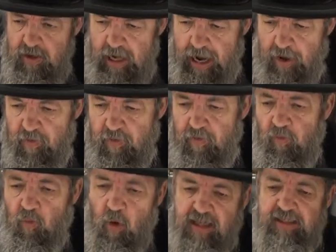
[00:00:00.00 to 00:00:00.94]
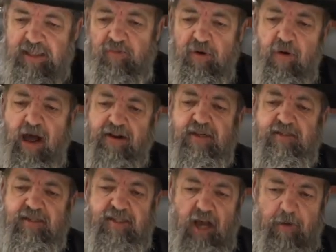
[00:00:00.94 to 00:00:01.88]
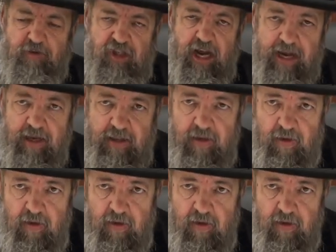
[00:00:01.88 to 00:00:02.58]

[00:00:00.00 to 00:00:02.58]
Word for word: Now, once we're on the subject